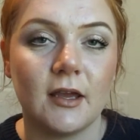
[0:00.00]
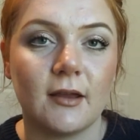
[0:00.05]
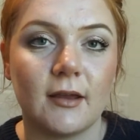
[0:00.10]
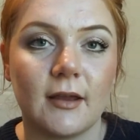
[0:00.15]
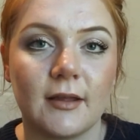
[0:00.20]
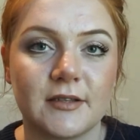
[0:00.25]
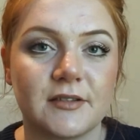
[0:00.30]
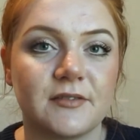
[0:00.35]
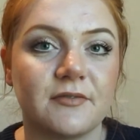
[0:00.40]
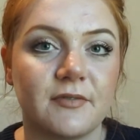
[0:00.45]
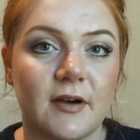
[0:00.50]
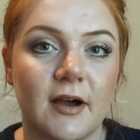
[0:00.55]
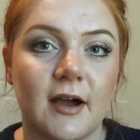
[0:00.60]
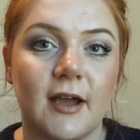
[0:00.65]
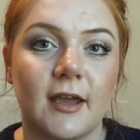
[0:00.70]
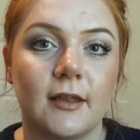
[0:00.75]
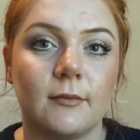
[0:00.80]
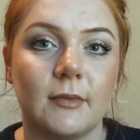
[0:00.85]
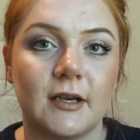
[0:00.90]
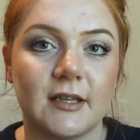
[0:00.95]
it's
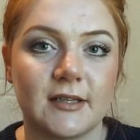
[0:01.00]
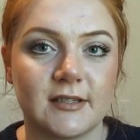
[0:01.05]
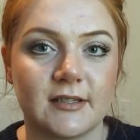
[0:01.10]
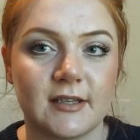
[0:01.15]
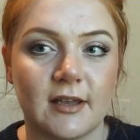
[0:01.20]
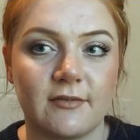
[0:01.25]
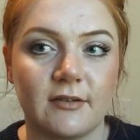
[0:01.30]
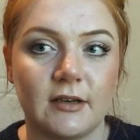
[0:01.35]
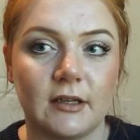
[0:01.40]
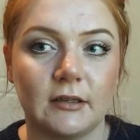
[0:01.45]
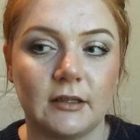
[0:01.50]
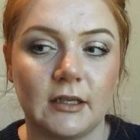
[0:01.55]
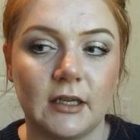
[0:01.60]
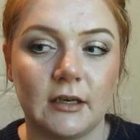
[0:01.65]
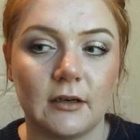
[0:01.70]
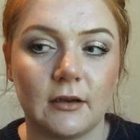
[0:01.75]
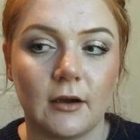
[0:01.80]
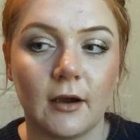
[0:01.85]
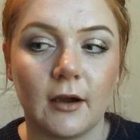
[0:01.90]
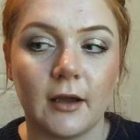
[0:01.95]
fine, but it's definitely
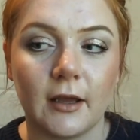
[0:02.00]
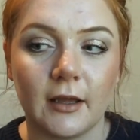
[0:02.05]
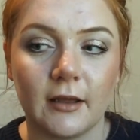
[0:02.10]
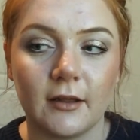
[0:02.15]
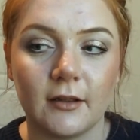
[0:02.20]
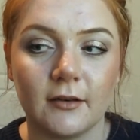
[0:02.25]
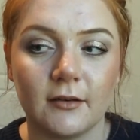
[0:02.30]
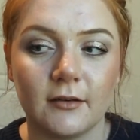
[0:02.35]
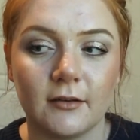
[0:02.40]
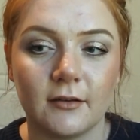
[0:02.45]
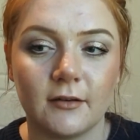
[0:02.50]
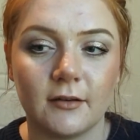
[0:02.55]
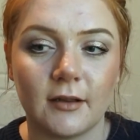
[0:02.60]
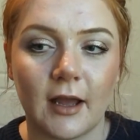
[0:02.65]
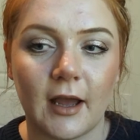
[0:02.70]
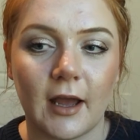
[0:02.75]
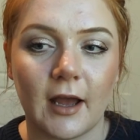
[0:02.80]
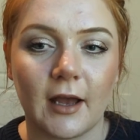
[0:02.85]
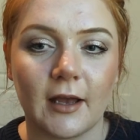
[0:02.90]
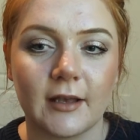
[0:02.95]
not
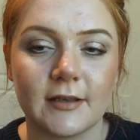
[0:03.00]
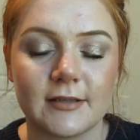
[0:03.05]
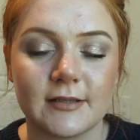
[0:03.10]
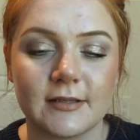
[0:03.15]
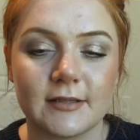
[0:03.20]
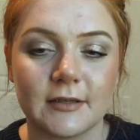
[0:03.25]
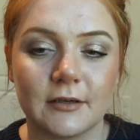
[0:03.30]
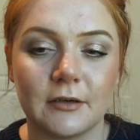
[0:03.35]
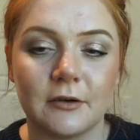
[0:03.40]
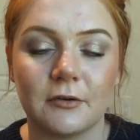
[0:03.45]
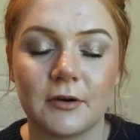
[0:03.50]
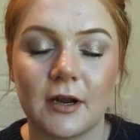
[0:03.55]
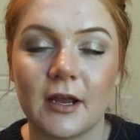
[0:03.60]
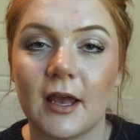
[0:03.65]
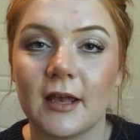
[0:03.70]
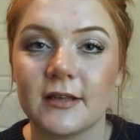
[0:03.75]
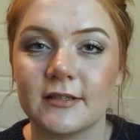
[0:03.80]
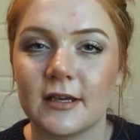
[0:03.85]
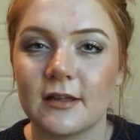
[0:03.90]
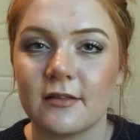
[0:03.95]
as great
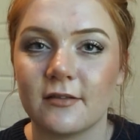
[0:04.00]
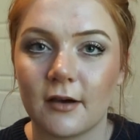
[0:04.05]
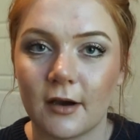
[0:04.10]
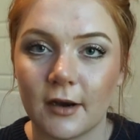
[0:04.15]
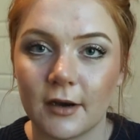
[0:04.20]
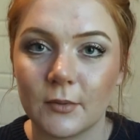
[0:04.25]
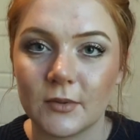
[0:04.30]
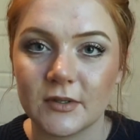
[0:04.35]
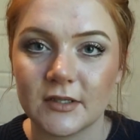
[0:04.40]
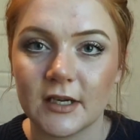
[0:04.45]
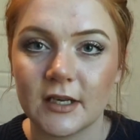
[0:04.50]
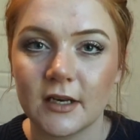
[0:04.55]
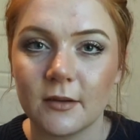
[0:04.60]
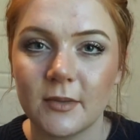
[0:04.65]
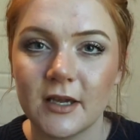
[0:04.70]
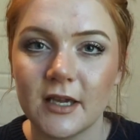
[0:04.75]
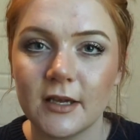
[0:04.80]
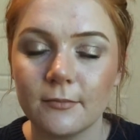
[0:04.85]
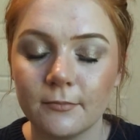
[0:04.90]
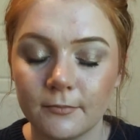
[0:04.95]
as I thought it was gonna
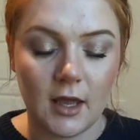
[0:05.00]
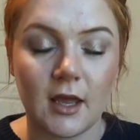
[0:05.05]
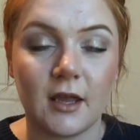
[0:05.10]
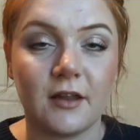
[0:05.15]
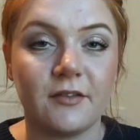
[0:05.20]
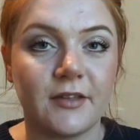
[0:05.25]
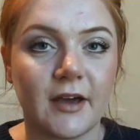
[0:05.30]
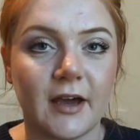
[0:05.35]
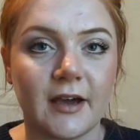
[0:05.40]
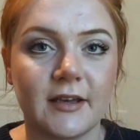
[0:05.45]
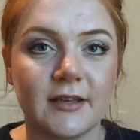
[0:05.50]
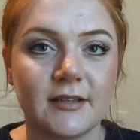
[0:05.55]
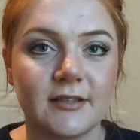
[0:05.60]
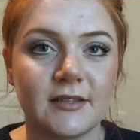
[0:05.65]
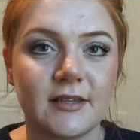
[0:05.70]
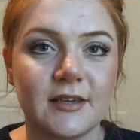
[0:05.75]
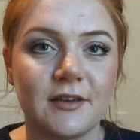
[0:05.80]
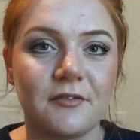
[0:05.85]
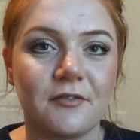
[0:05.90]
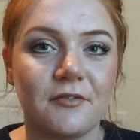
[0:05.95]
be. And that is
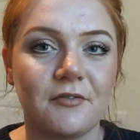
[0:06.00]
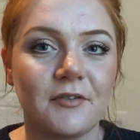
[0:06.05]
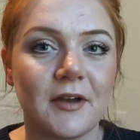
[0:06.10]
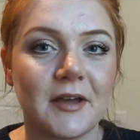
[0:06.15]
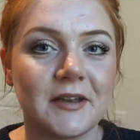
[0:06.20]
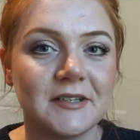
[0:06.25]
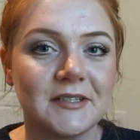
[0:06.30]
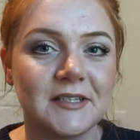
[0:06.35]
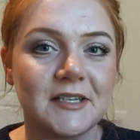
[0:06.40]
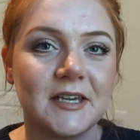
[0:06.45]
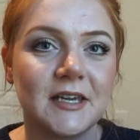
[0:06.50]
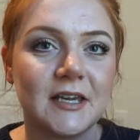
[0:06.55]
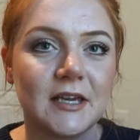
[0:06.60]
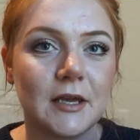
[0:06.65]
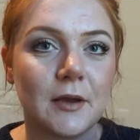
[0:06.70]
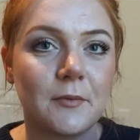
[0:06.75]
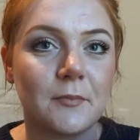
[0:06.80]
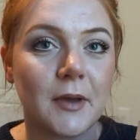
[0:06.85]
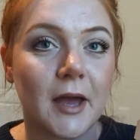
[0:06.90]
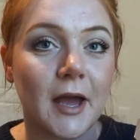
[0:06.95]
the
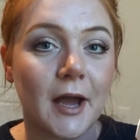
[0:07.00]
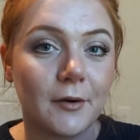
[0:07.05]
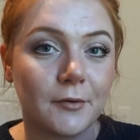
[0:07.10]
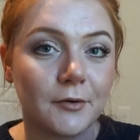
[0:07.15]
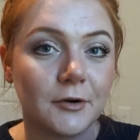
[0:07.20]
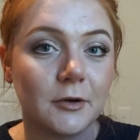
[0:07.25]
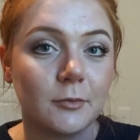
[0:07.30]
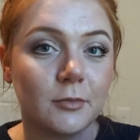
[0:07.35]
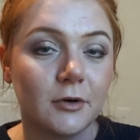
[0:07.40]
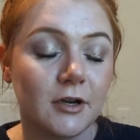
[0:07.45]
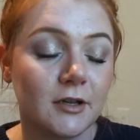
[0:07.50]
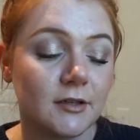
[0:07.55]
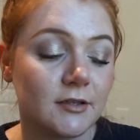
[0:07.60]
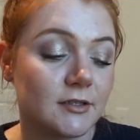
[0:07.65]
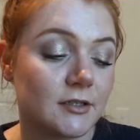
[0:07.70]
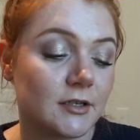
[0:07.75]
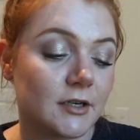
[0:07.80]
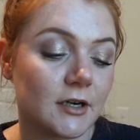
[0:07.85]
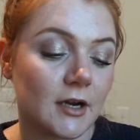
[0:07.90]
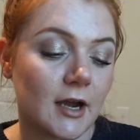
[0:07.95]
Fenty powder
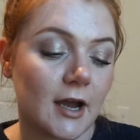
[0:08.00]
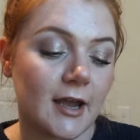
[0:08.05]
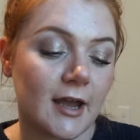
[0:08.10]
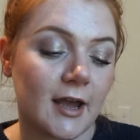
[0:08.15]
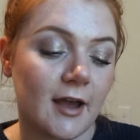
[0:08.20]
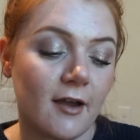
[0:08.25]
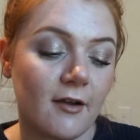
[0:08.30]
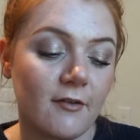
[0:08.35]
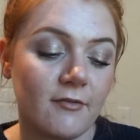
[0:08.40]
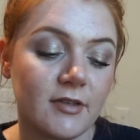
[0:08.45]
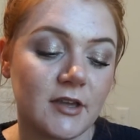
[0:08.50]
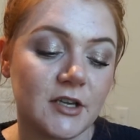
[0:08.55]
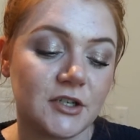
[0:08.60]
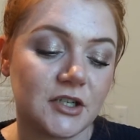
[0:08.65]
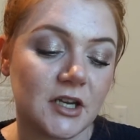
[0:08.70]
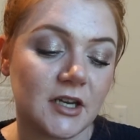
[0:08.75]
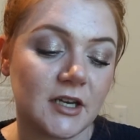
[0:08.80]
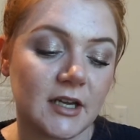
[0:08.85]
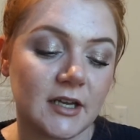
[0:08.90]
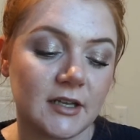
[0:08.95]
bronzer. I have the
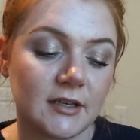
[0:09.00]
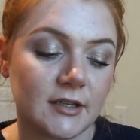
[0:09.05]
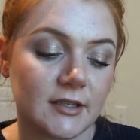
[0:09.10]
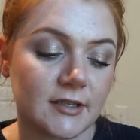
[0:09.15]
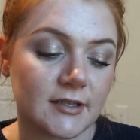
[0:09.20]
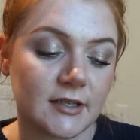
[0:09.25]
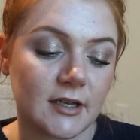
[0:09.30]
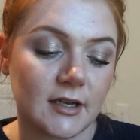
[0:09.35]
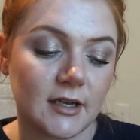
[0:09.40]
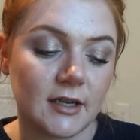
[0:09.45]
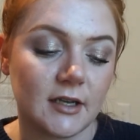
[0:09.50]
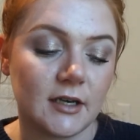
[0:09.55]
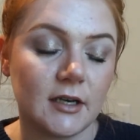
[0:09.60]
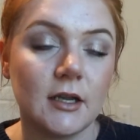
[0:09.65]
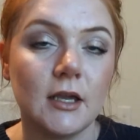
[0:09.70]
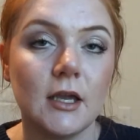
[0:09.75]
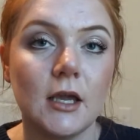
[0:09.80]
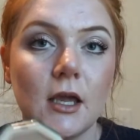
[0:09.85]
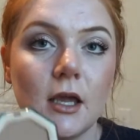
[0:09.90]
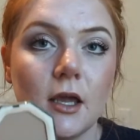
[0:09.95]
shade Into
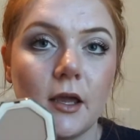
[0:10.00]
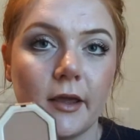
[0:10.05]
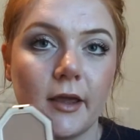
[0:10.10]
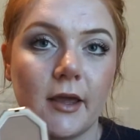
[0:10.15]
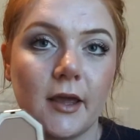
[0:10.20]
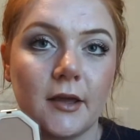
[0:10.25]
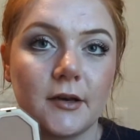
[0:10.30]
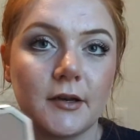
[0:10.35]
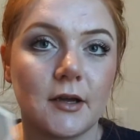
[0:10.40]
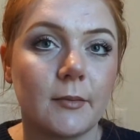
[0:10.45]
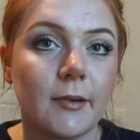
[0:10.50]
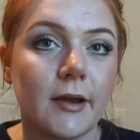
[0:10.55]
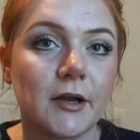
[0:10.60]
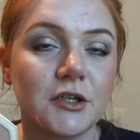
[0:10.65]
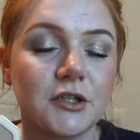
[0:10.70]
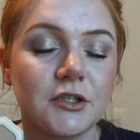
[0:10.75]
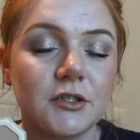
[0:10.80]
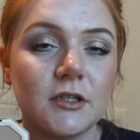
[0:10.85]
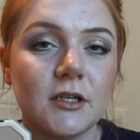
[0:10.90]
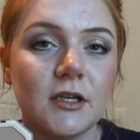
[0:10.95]
Sun, and I'm
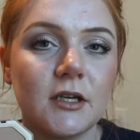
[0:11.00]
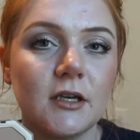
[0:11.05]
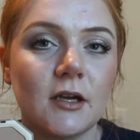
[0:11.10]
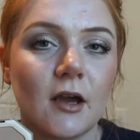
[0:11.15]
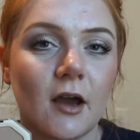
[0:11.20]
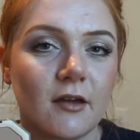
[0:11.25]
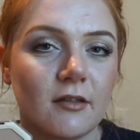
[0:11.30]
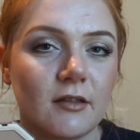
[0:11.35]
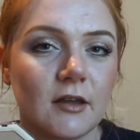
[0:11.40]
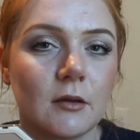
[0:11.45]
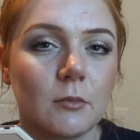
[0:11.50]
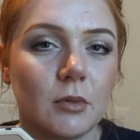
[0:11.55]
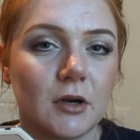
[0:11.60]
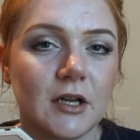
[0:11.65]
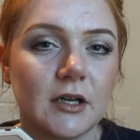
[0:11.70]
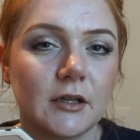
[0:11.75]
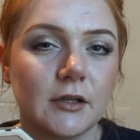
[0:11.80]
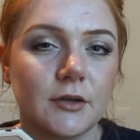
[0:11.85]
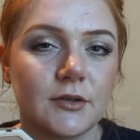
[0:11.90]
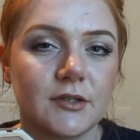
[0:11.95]
actually, I think,
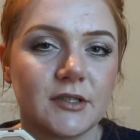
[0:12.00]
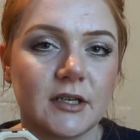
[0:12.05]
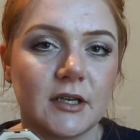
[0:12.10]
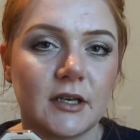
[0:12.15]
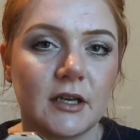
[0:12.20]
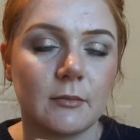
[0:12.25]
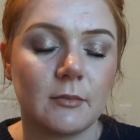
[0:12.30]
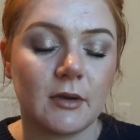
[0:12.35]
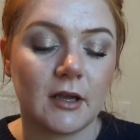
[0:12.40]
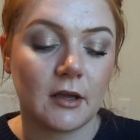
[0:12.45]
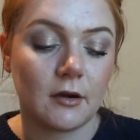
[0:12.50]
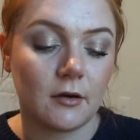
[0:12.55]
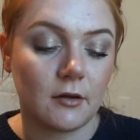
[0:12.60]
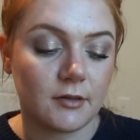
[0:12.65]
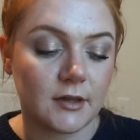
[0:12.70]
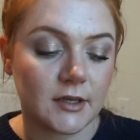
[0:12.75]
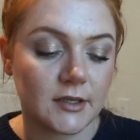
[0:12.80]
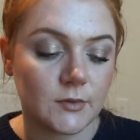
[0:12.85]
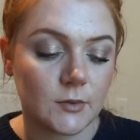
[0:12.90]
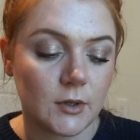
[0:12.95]
pretty close to hitting pan
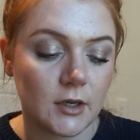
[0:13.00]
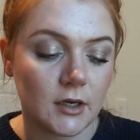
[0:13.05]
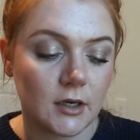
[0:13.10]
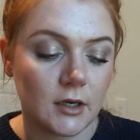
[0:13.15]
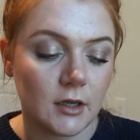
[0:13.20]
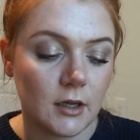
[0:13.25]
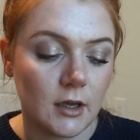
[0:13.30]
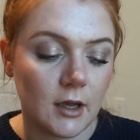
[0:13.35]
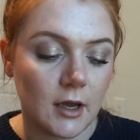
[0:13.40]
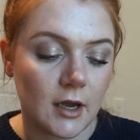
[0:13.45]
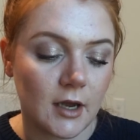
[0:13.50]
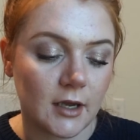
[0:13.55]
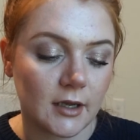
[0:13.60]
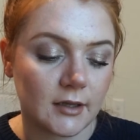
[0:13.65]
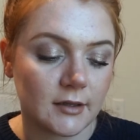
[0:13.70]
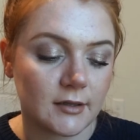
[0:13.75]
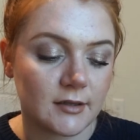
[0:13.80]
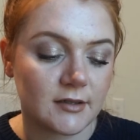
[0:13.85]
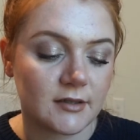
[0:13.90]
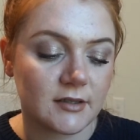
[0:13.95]
on this one. I
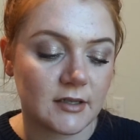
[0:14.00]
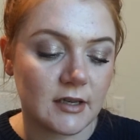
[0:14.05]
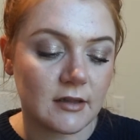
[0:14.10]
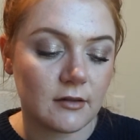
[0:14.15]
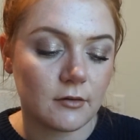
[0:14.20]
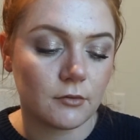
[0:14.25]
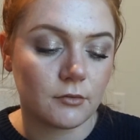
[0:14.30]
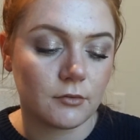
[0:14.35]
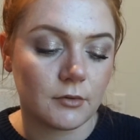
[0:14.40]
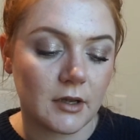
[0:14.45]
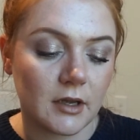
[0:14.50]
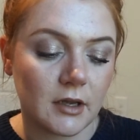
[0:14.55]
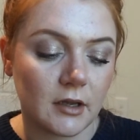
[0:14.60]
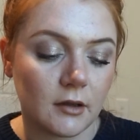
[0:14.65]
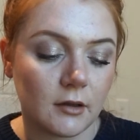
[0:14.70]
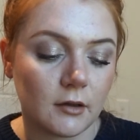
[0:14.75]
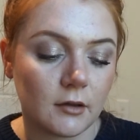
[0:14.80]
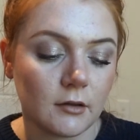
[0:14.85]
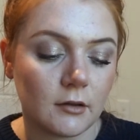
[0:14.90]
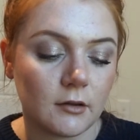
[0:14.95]
can see the
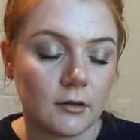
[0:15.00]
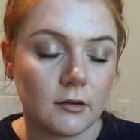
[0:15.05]
ring